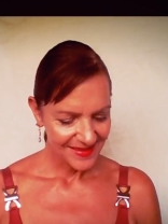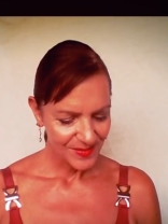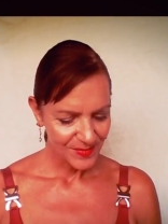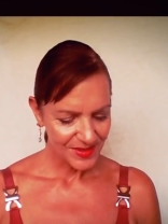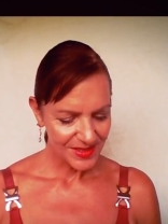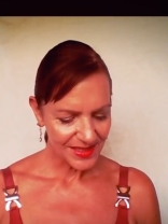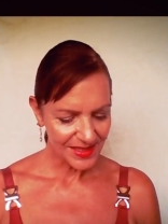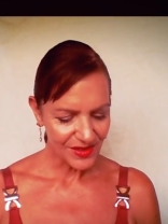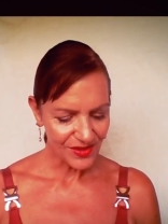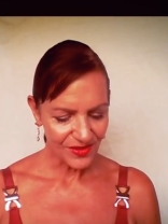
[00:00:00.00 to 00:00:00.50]

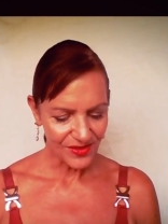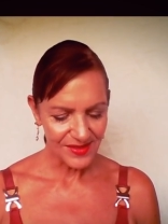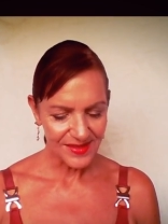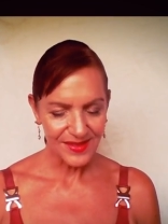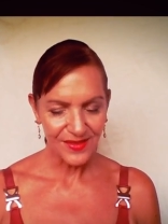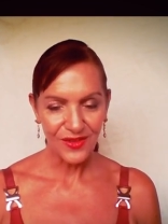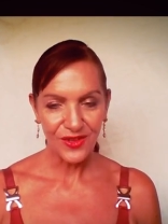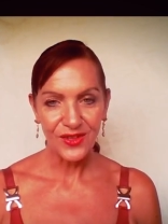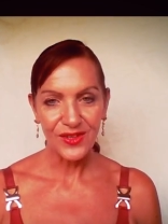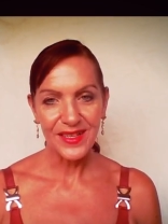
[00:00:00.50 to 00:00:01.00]
Particularly those that
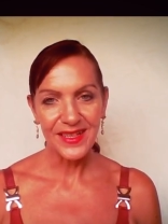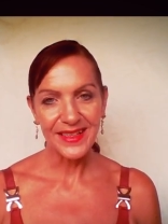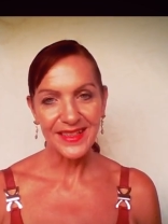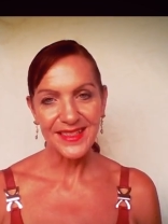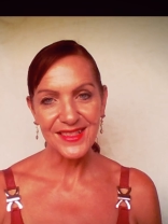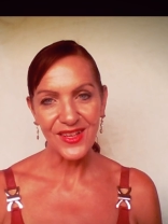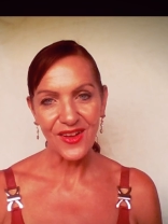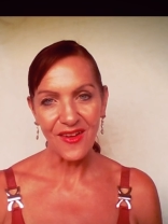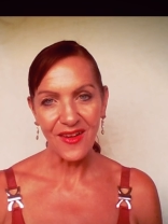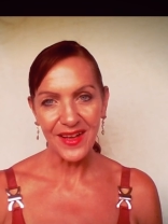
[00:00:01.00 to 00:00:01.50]
have got
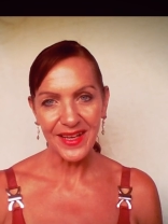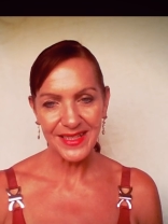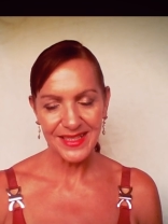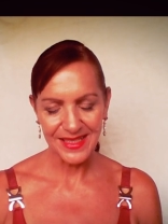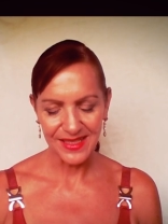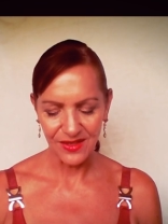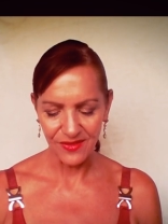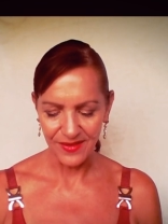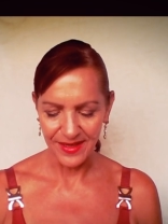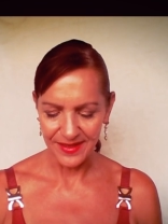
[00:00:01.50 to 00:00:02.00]

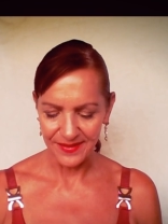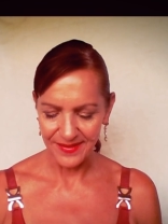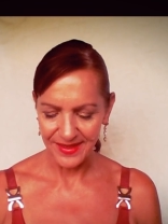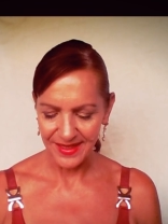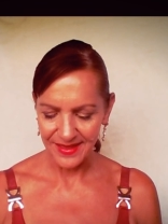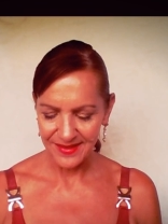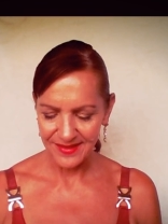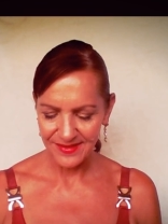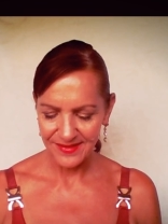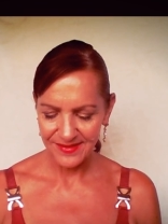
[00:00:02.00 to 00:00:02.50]
anxiety around
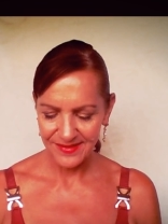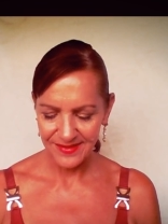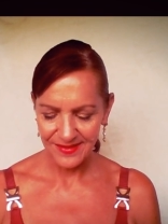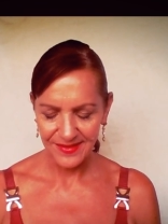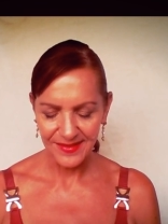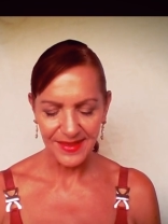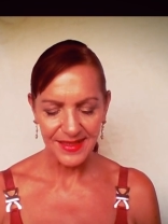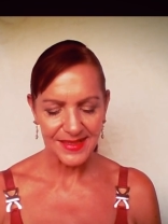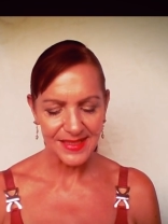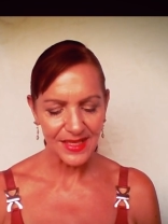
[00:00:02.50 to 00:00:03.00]
that. All
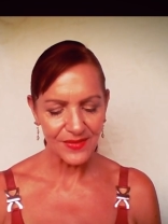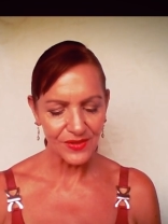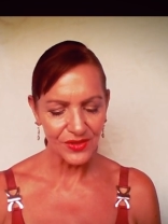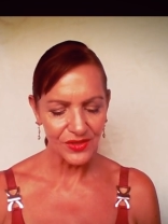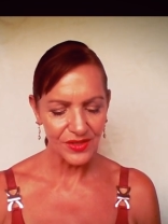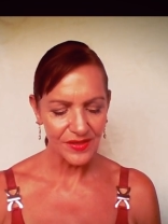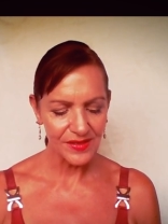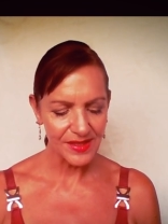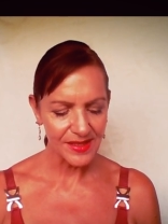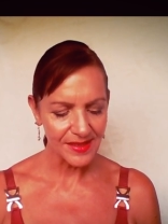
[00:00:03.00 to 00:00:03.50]
right, let's have a
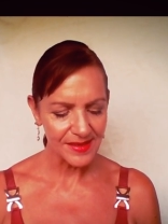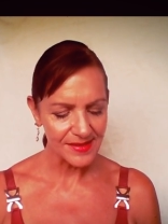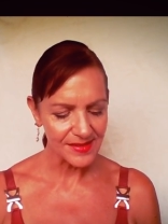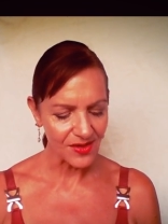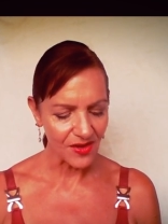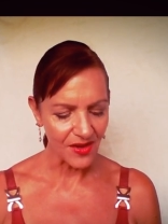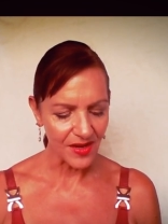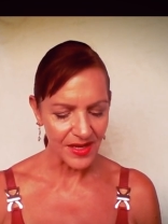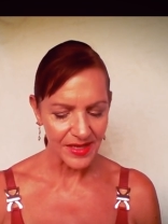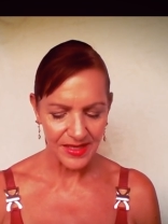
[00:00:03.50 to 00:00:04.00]
look at the
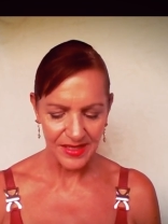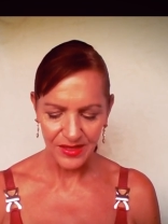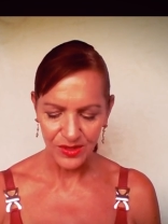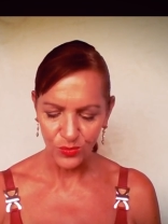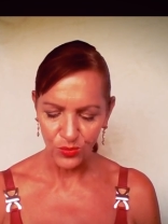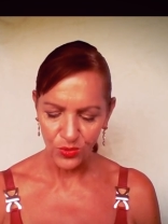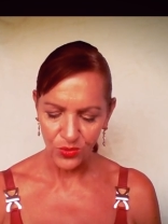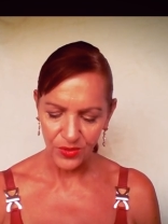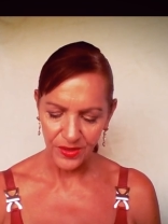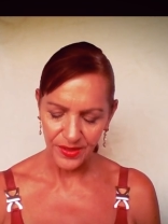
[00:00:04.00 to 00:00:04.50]
anxiety and the
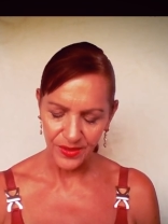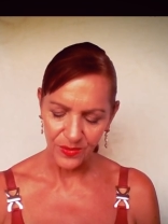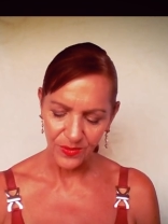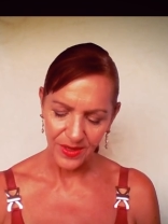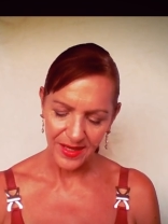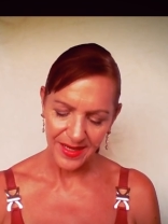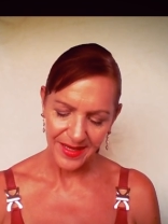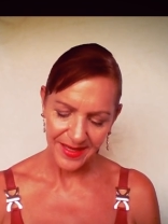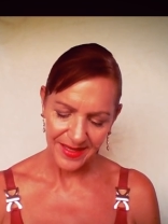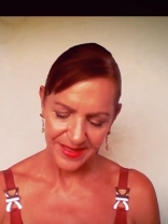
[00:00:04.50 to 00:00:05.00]
walking
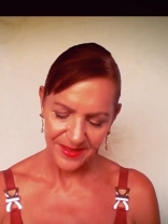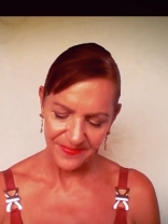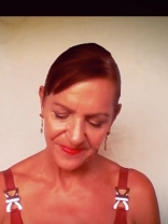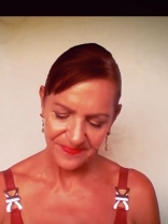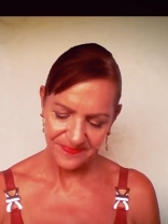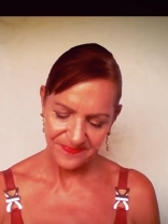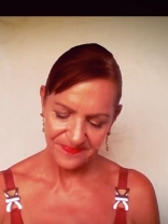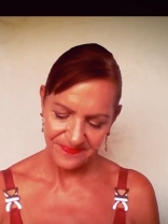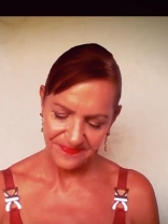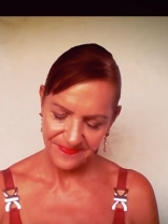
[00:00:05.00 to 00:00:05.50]
away.
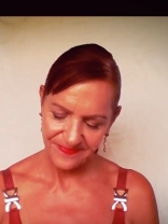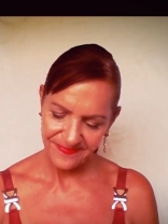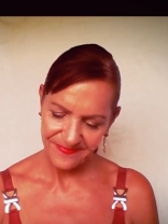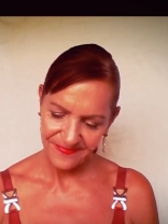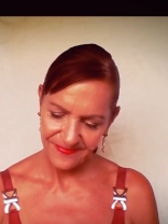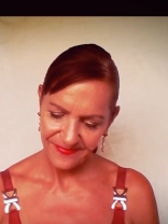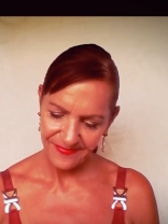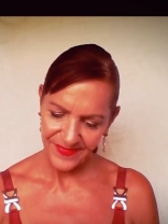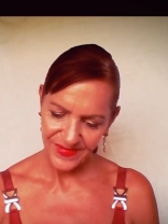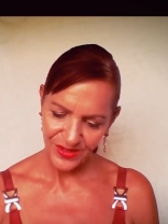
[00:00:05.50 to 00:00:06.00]

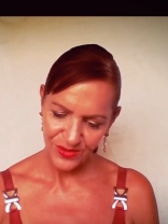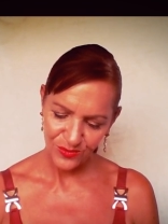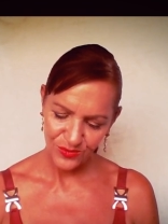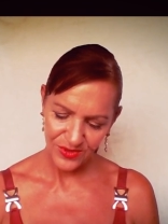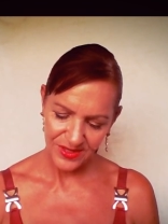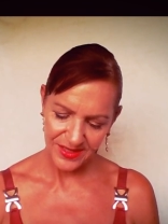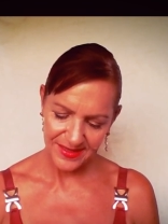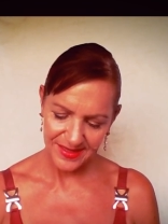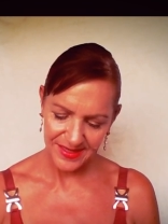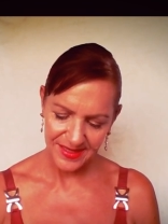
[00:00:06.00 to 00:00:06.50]

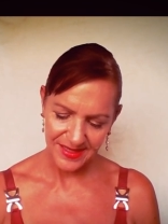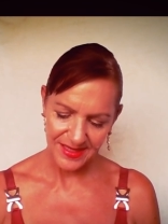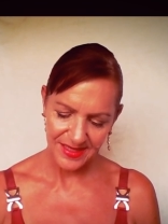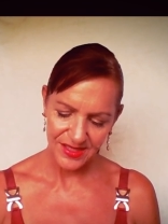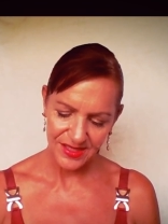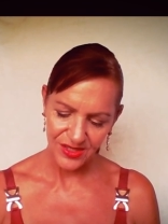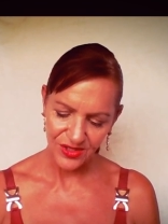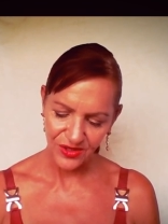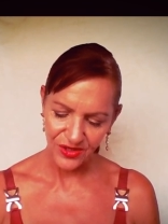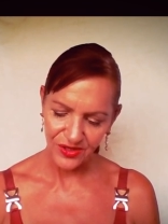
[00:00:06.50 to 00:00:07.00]
What is it you need
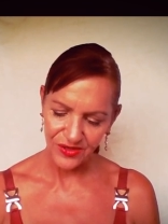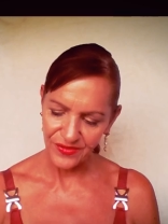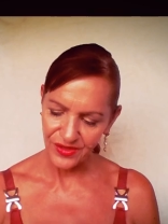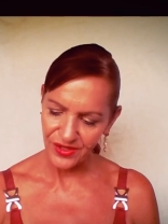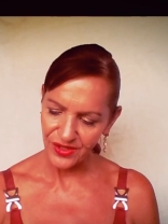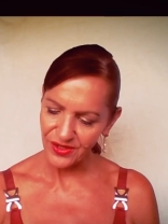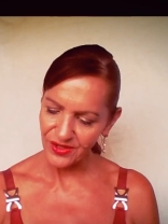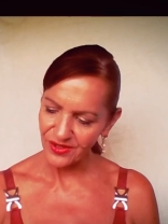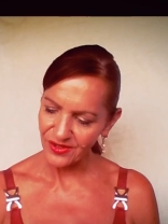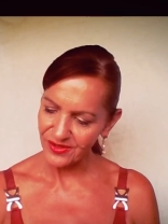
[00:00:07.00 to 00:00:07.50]
to know,
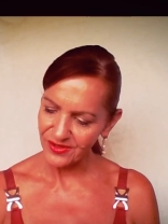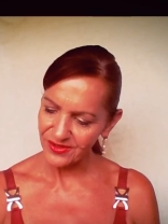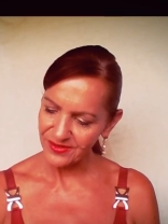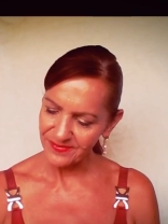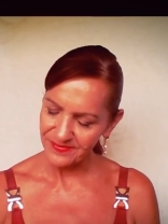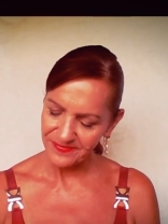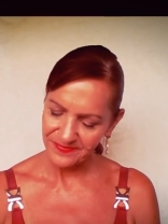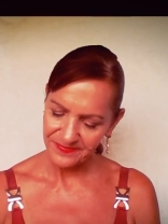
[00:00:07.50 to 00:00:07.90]
Virgo?